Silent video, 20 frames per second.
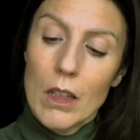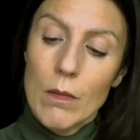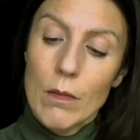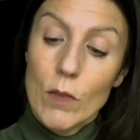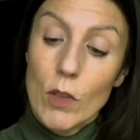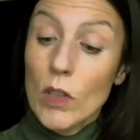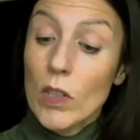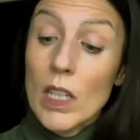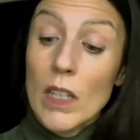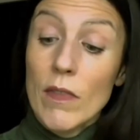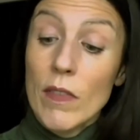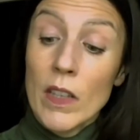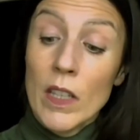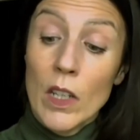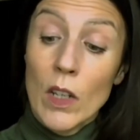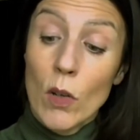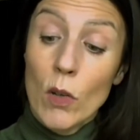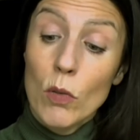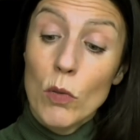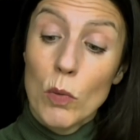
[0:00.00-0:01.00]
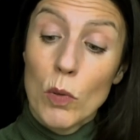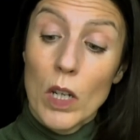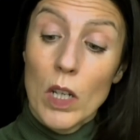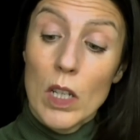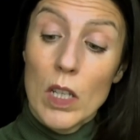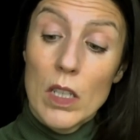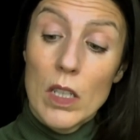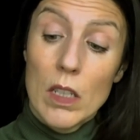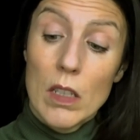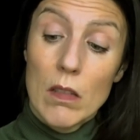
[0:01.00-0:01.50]
Not even the old
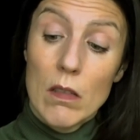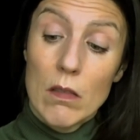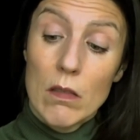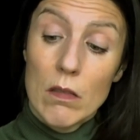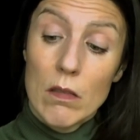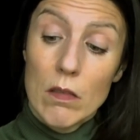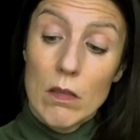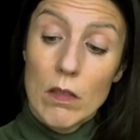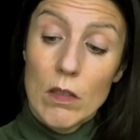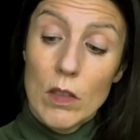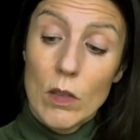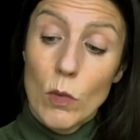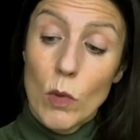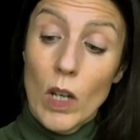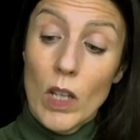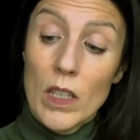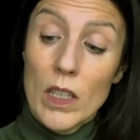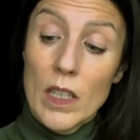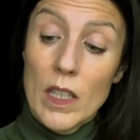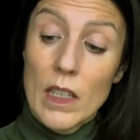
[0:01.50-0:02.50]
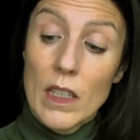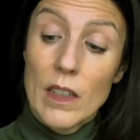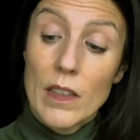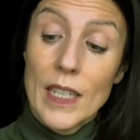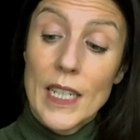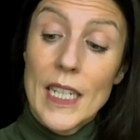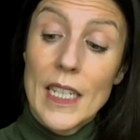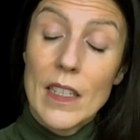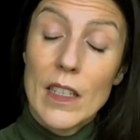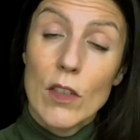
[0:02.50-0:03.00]
words, the ones that are
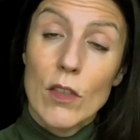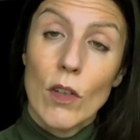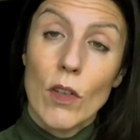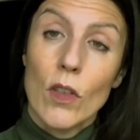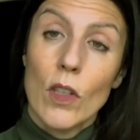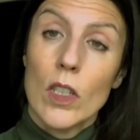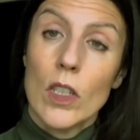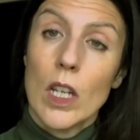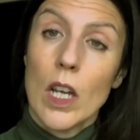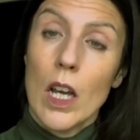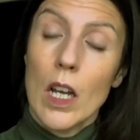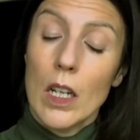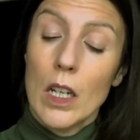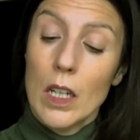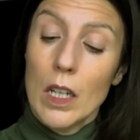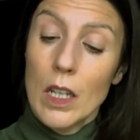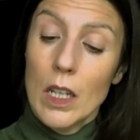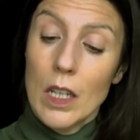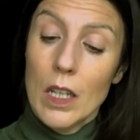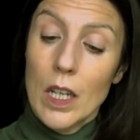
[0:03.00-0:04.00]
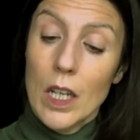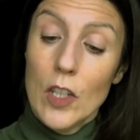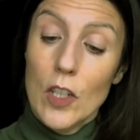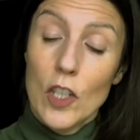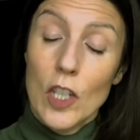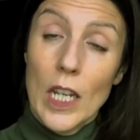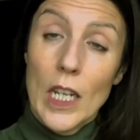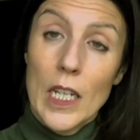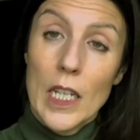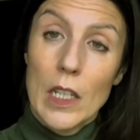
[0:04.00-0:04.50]
easier on the tongue
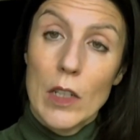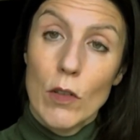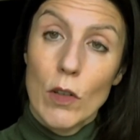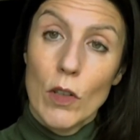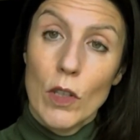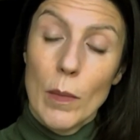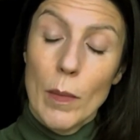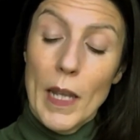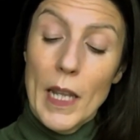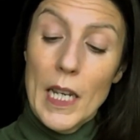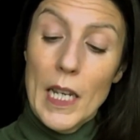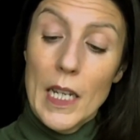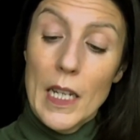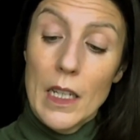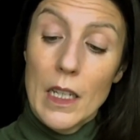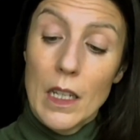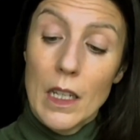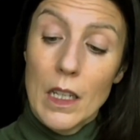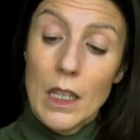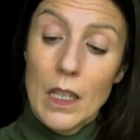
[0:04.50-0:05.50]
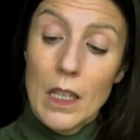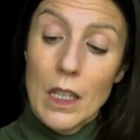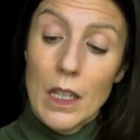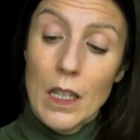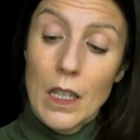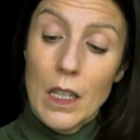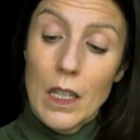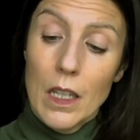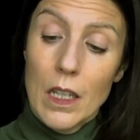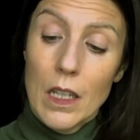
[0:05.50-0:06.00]
and gentler on the belly.
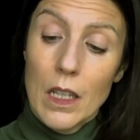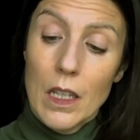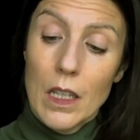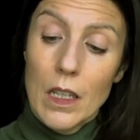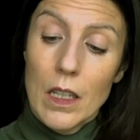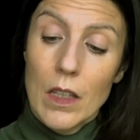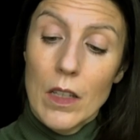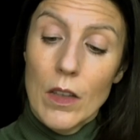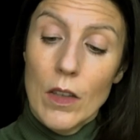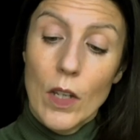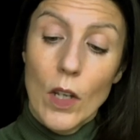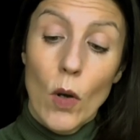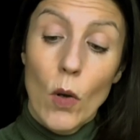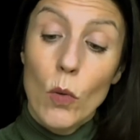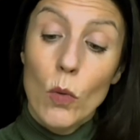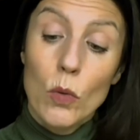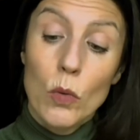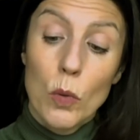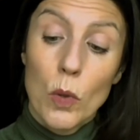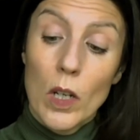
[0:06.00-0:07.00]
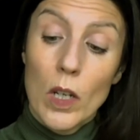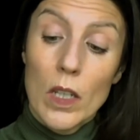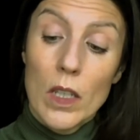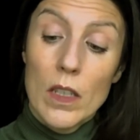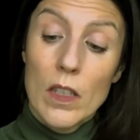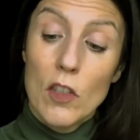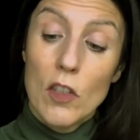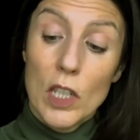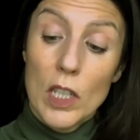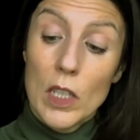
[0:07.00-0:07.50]
The old
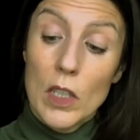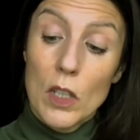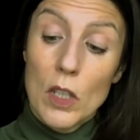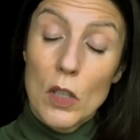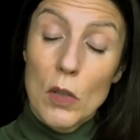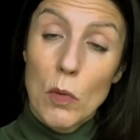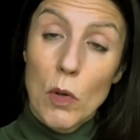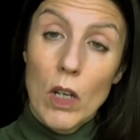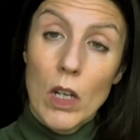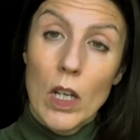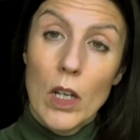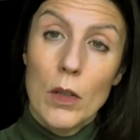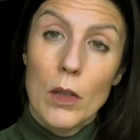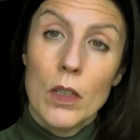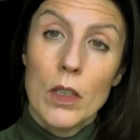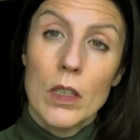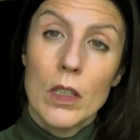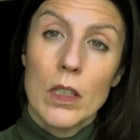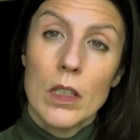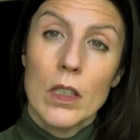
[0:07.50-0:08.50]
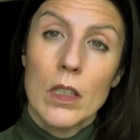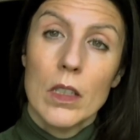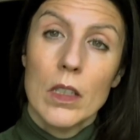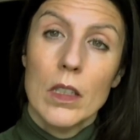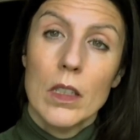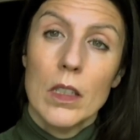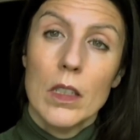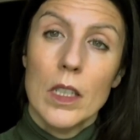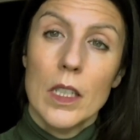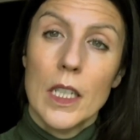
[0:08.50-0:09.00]
words she can swallow
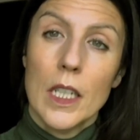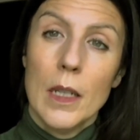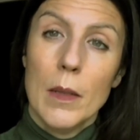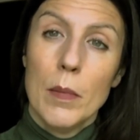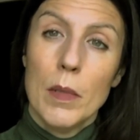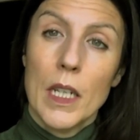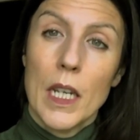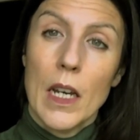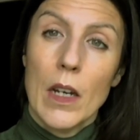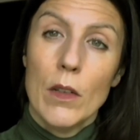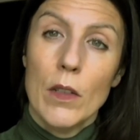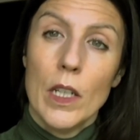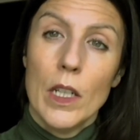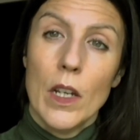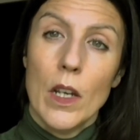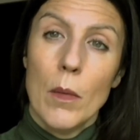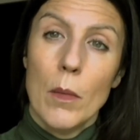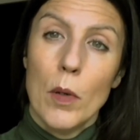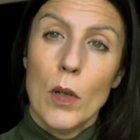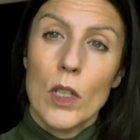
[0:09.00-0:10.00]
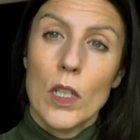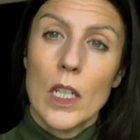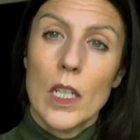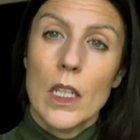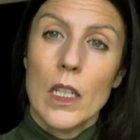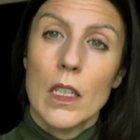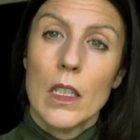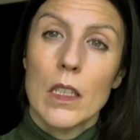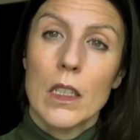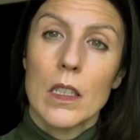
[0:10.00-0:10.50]
and keep down in her
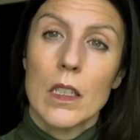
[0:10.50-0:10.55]
body.